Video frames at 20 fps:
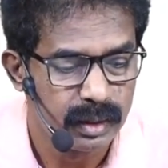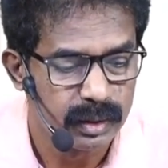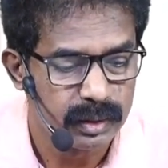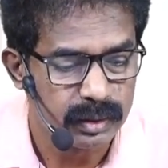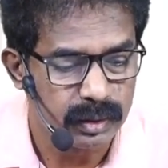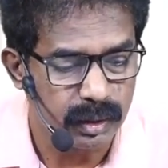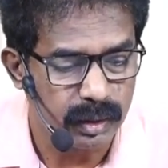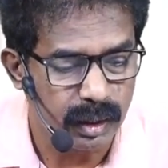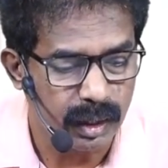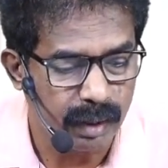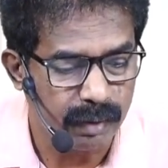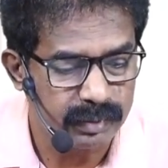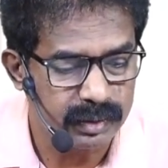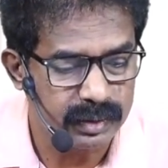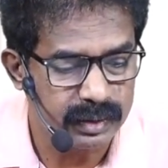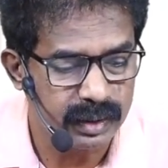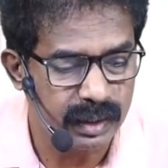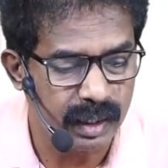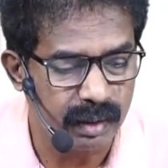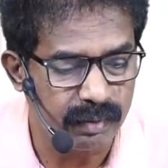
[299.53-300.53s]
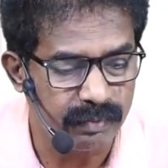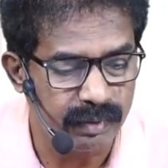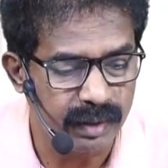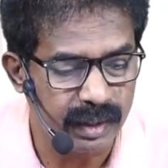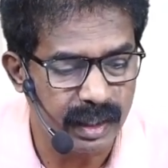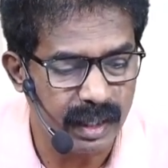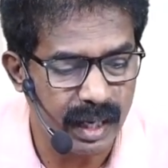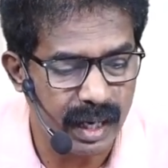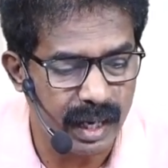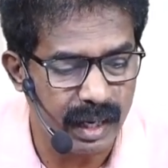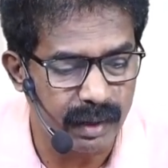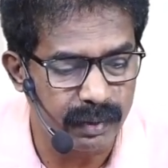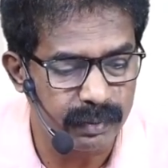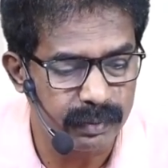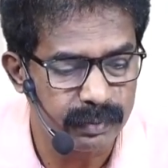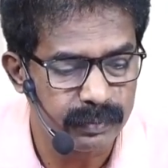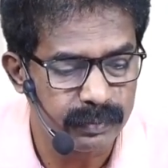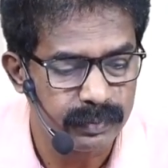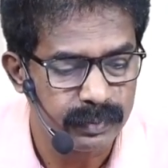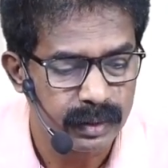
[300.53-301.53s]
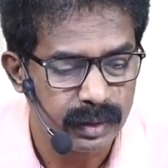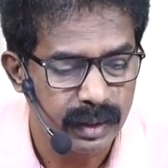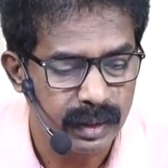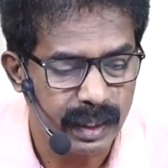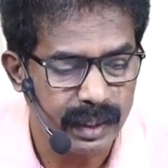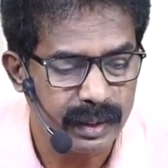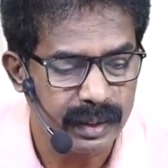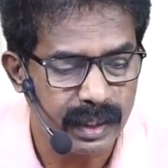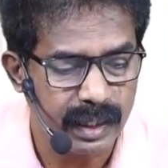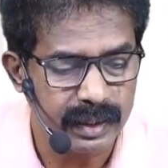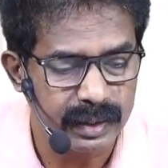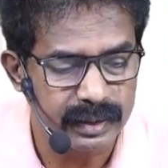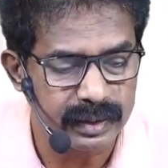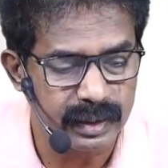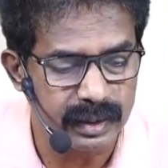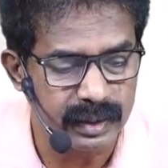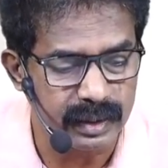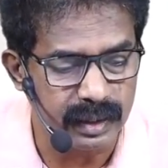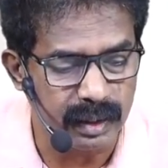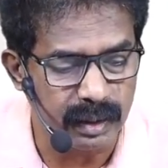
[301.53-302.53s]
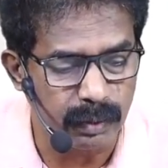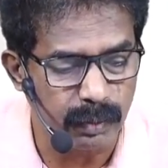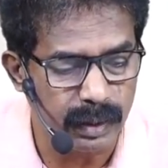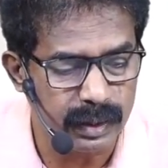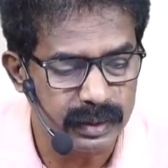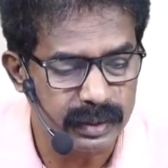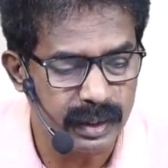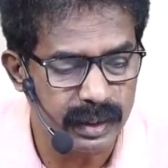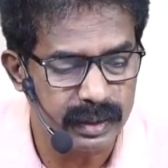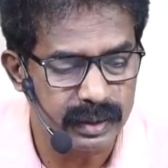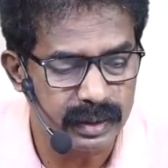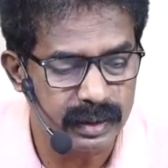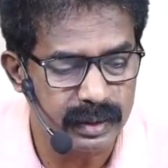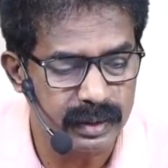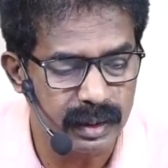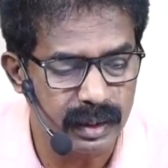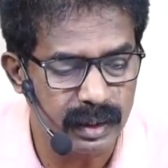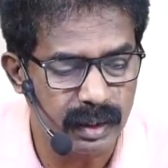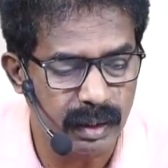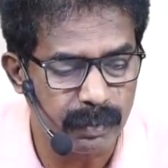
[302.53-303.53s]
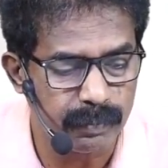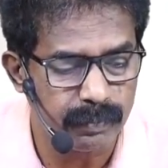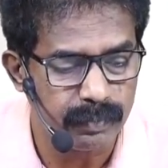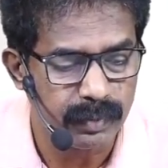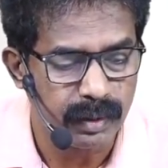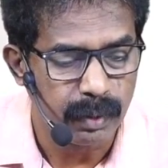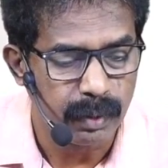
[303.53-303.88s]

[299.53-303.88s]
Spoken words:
So you have to say we have, write addition theorem. What is addition theorem?